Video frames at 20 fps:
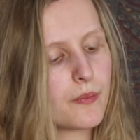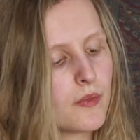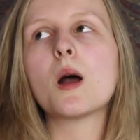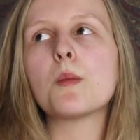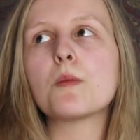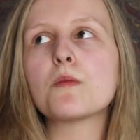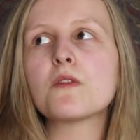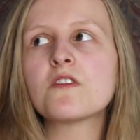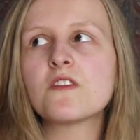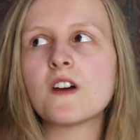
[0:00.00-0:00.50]

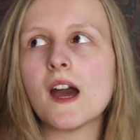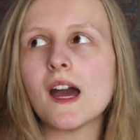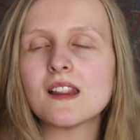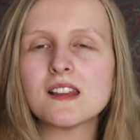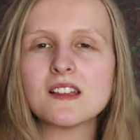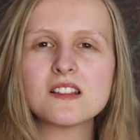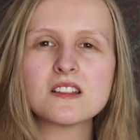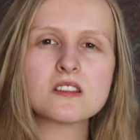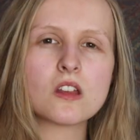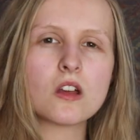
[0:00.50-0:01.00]
I'm
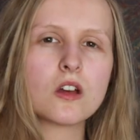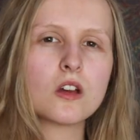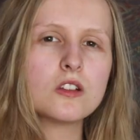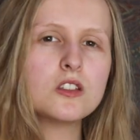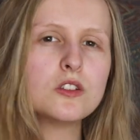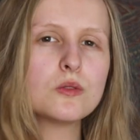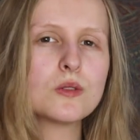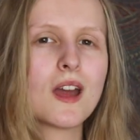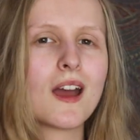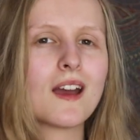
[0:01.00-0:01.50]
fairly
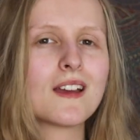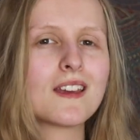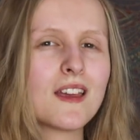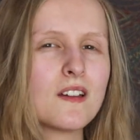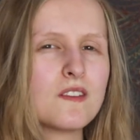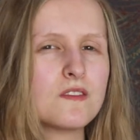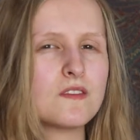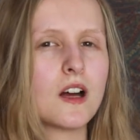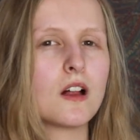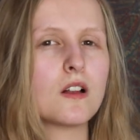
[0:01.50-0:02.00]
certain you can
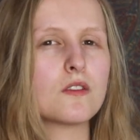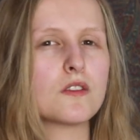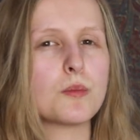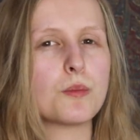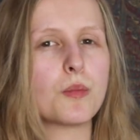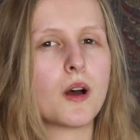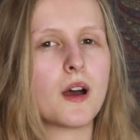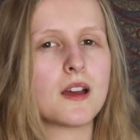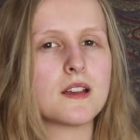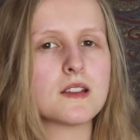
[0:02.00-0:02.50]
get velvet
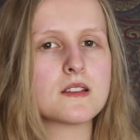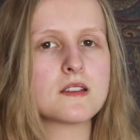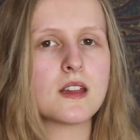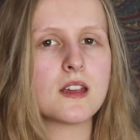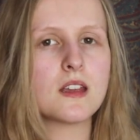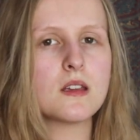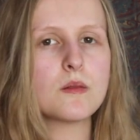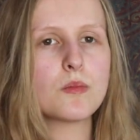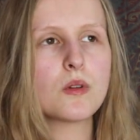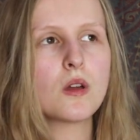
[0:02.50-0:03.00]
bias
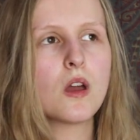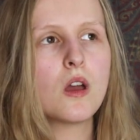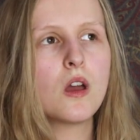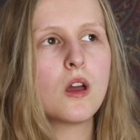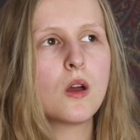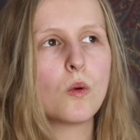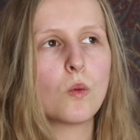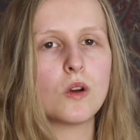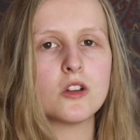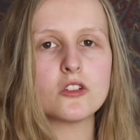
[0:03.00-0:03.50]
tape,
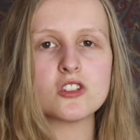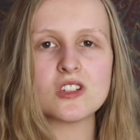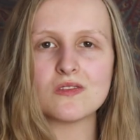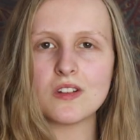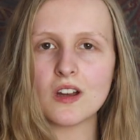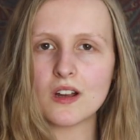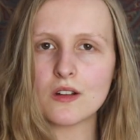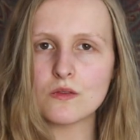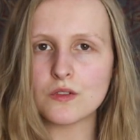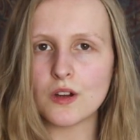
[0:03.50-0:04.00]
which if
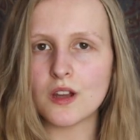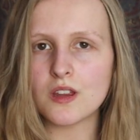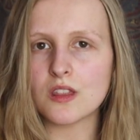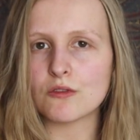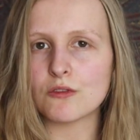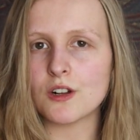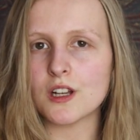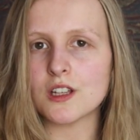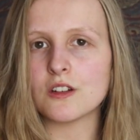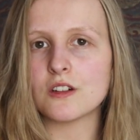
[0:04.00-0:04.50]
I can find the
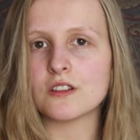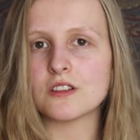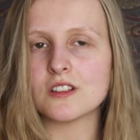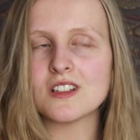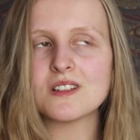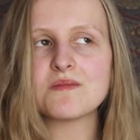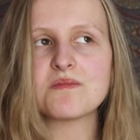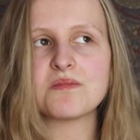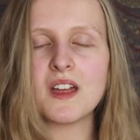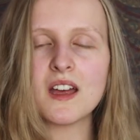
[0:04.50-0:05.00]
right
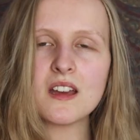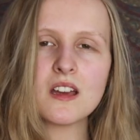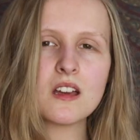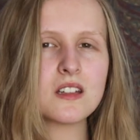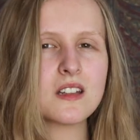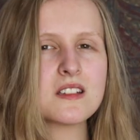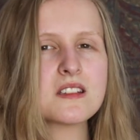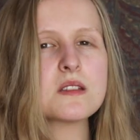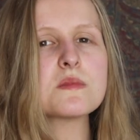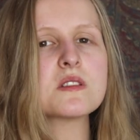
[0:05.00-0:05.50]
colour, that
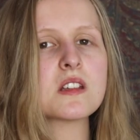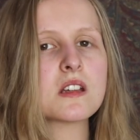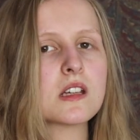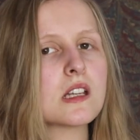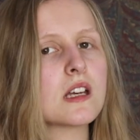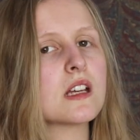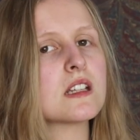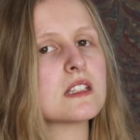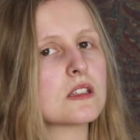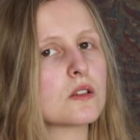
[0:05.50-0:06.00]
kind of seems like
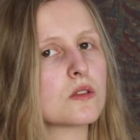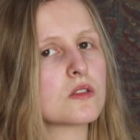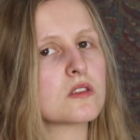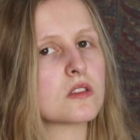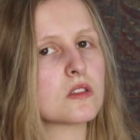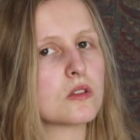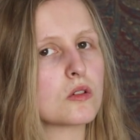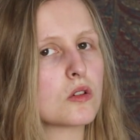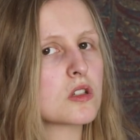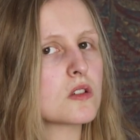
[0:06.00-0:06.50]
an ideal
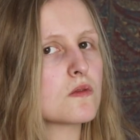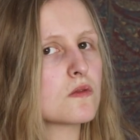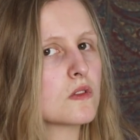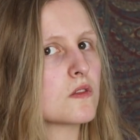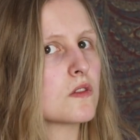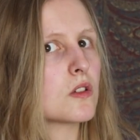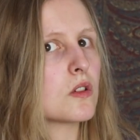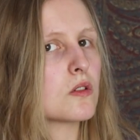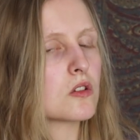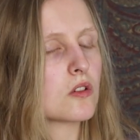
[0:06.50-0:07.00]
solution for
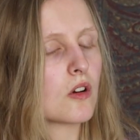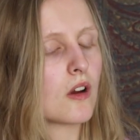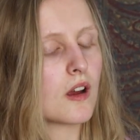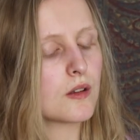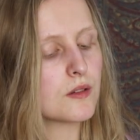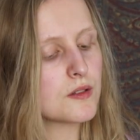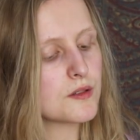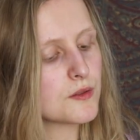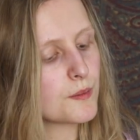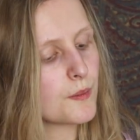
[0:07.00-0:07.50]
future
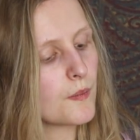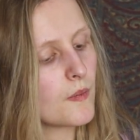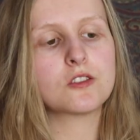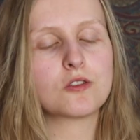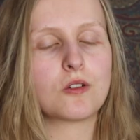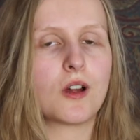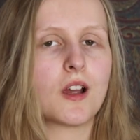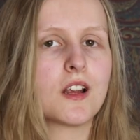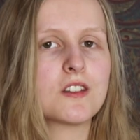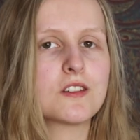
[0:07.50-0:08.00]
crowns.
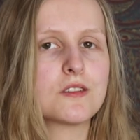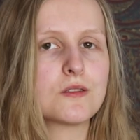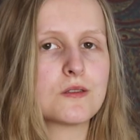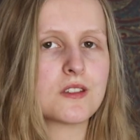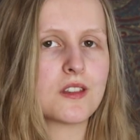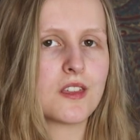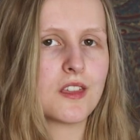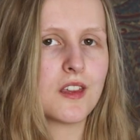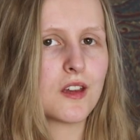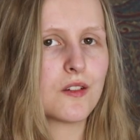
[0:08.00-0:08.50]
Trying to
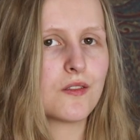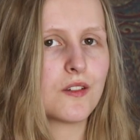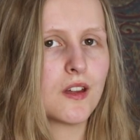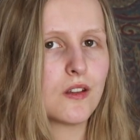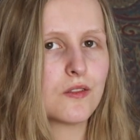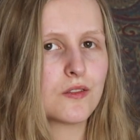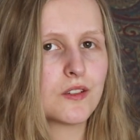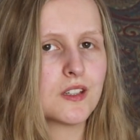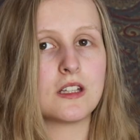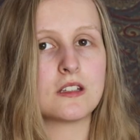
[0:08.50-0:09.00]
use thick
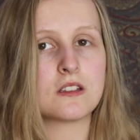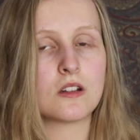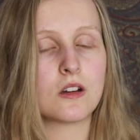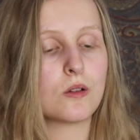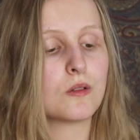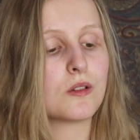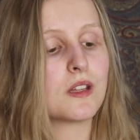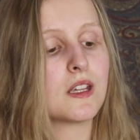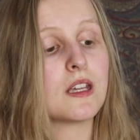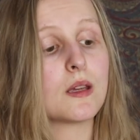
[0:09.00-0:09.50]
velvet is not
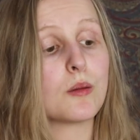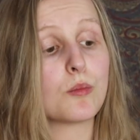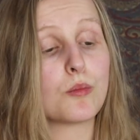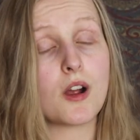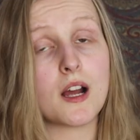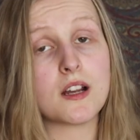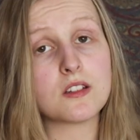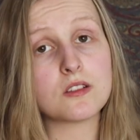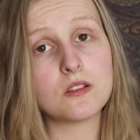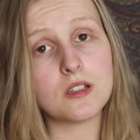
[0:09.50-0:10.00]
only
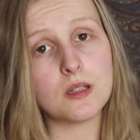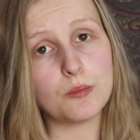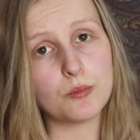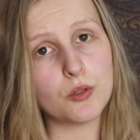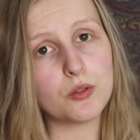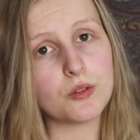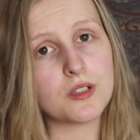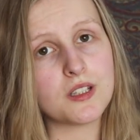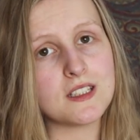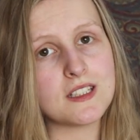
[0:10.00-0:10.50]
impractical and
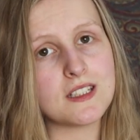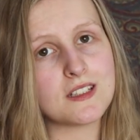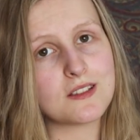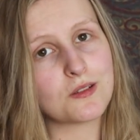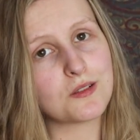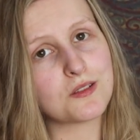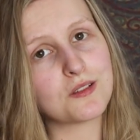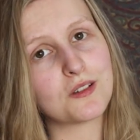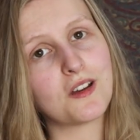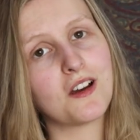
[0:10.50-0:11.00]
bulky, it's
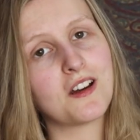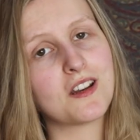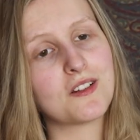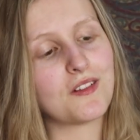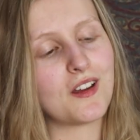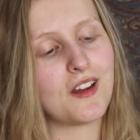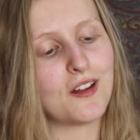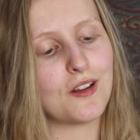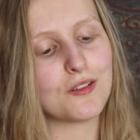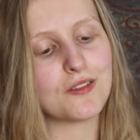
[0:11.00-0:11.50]
also kind of
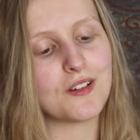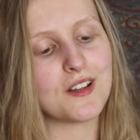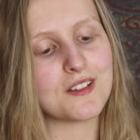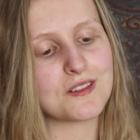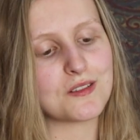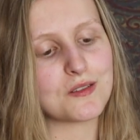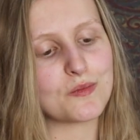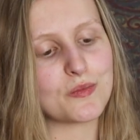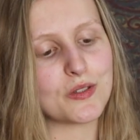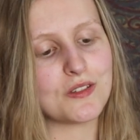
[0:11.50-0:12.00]
a health
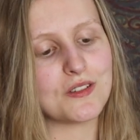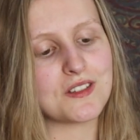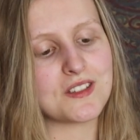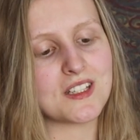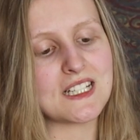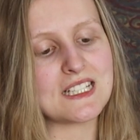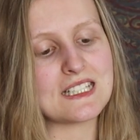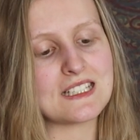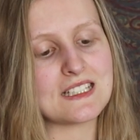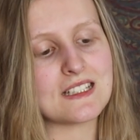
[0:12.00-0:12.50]
hazard because
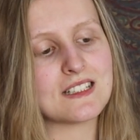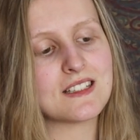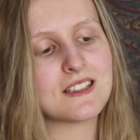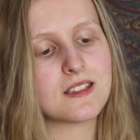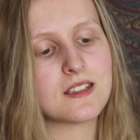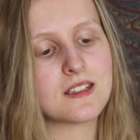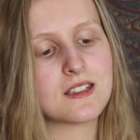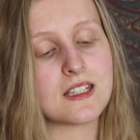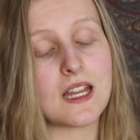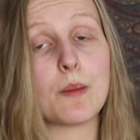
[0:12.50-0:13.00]
I did
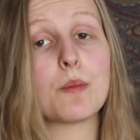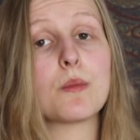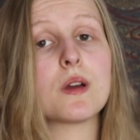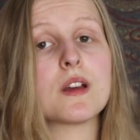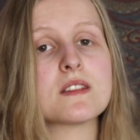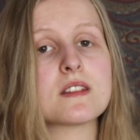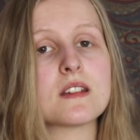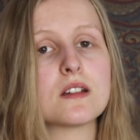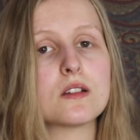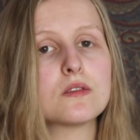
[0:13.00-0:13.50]
stab
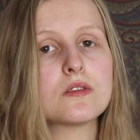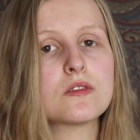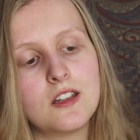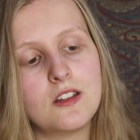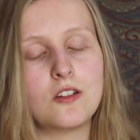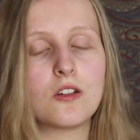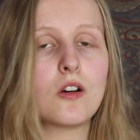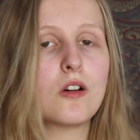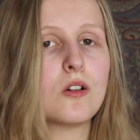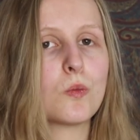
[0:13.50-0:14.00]
myself.
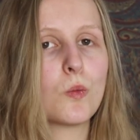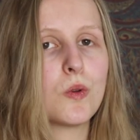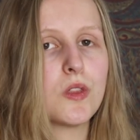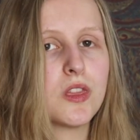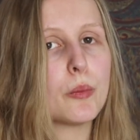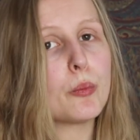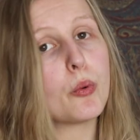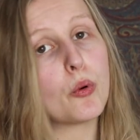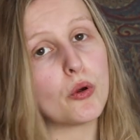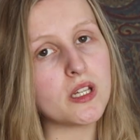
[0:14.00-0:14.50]
Not with
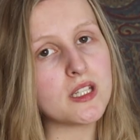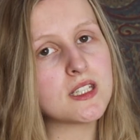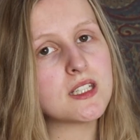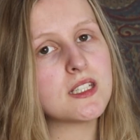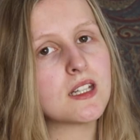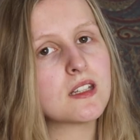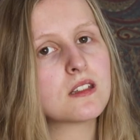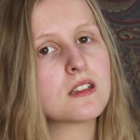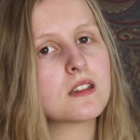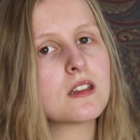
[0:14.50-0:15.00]
the
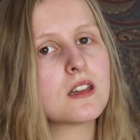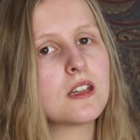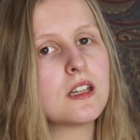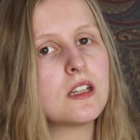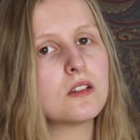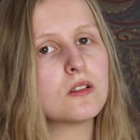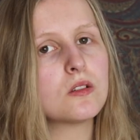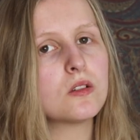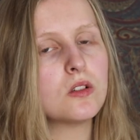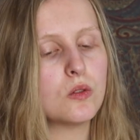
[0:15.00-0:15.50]
pointy end of the
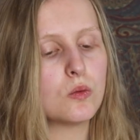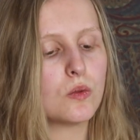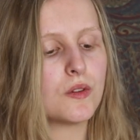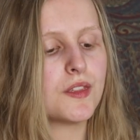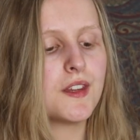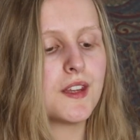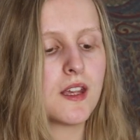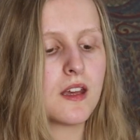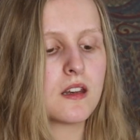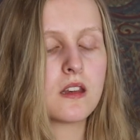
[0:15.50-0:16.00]
needle, with
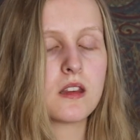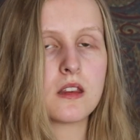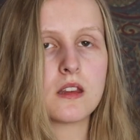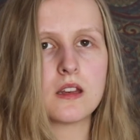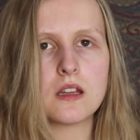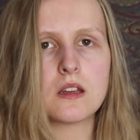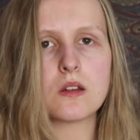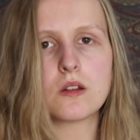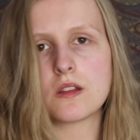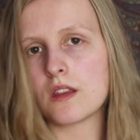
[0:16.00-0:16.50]
the end of the
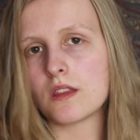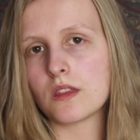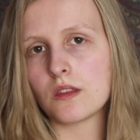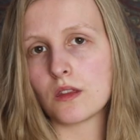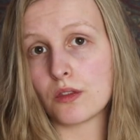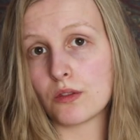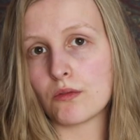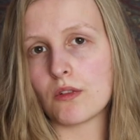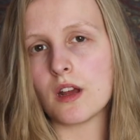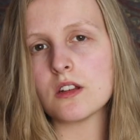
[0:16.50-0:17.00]
needle that the
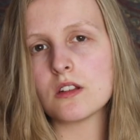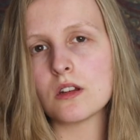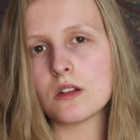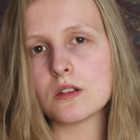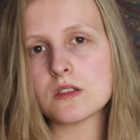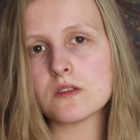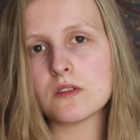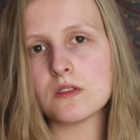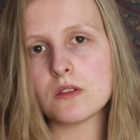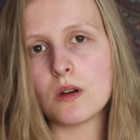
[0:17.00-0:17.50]
thread
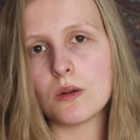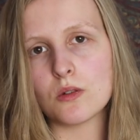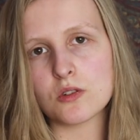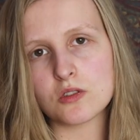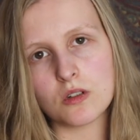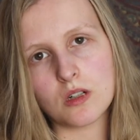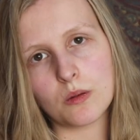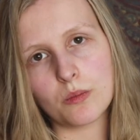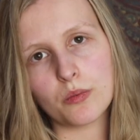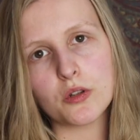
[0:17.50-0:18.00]
goes through. I was
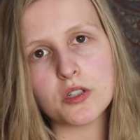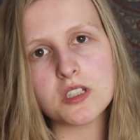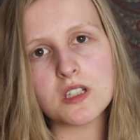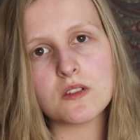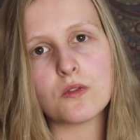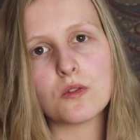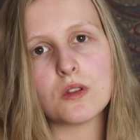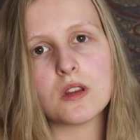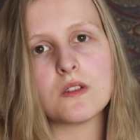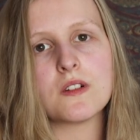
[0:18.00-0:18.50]
trying to push
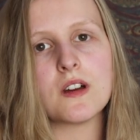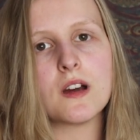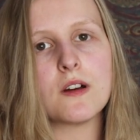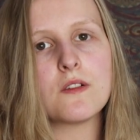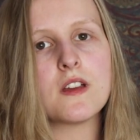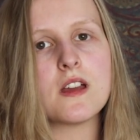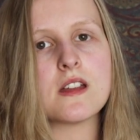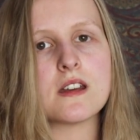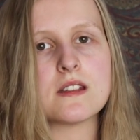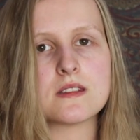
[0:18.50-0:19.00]
it through the
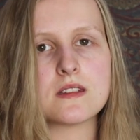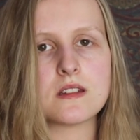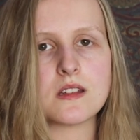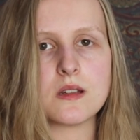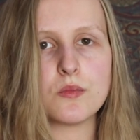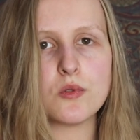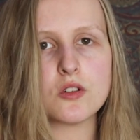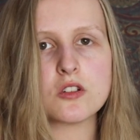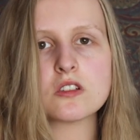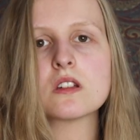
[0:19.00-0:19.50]
velvet and instead I
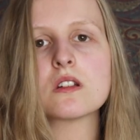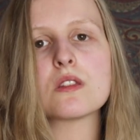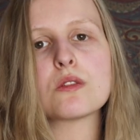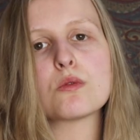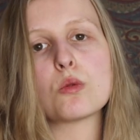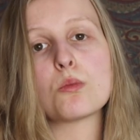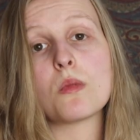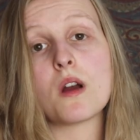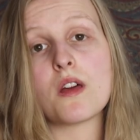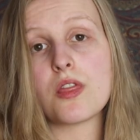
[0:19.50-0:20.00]
pushed it
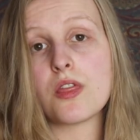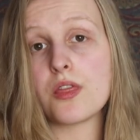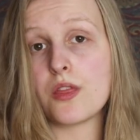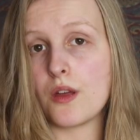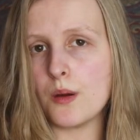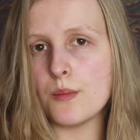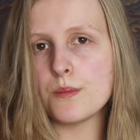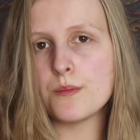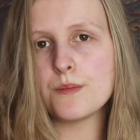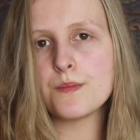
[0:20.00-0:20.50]
through my
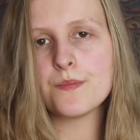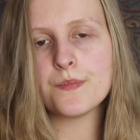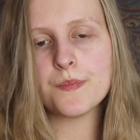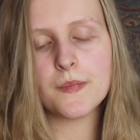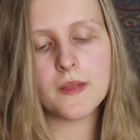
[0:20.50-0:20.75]
thumb.